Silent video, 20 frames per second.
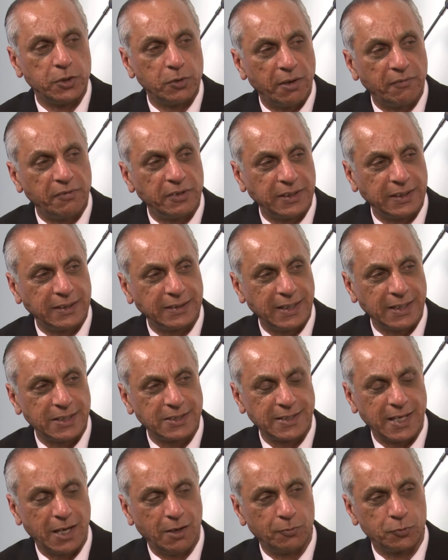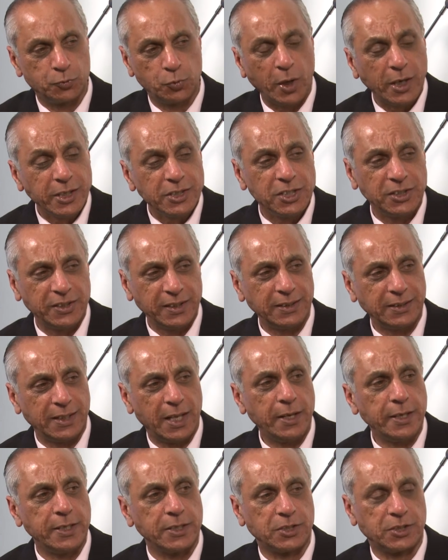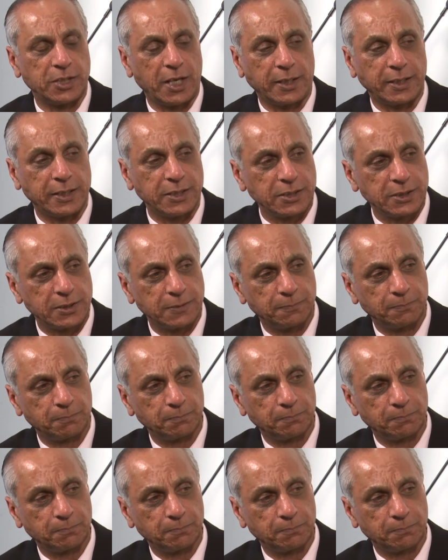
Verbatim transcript: to do everything themselves. Why do you think that is, Janice?